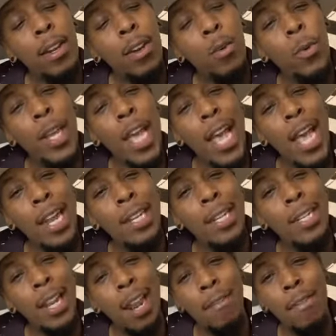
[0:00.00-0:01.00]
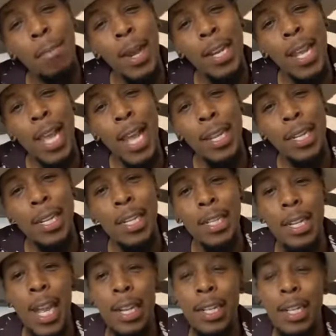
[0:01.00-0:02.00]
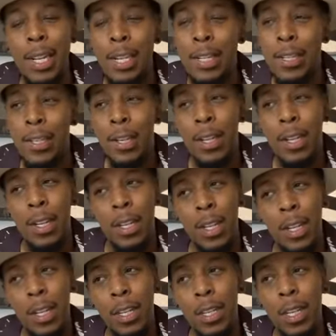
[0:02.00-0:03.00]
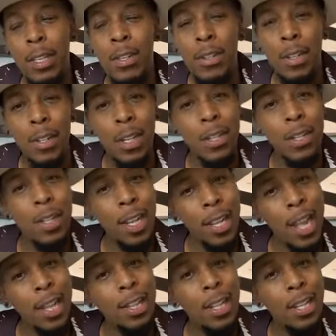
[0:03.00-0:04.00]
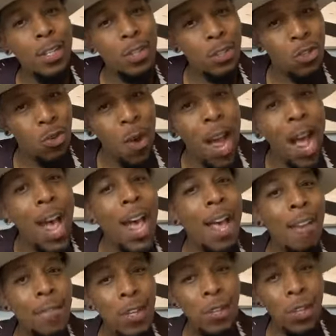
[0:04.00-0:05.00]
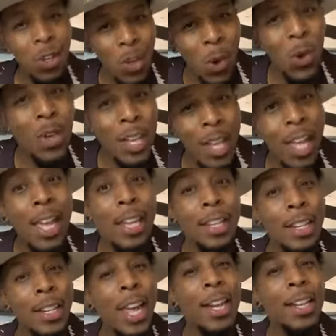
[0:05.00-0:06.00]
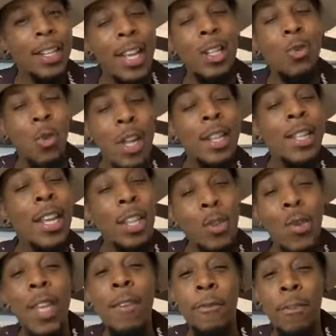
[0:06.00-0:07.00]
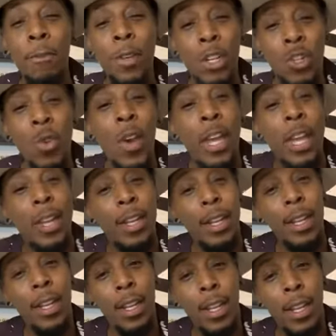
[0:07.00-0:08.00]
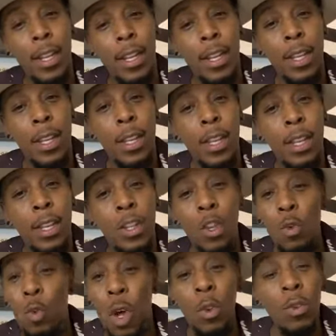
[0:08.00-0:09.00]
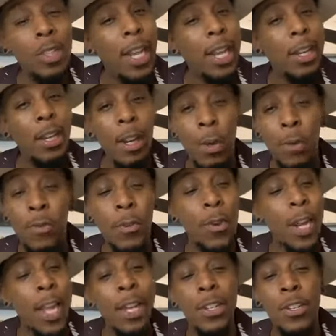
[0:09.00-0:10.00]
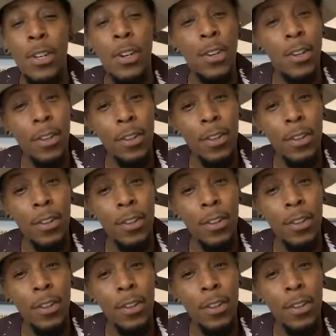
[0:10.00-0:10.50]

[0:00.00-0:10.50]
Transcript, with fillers: you know, we had this, everybody had this, like this, this, this, they got this drive, this go get. Like, that's one thing you get from Detroit. You won't take no for an answer.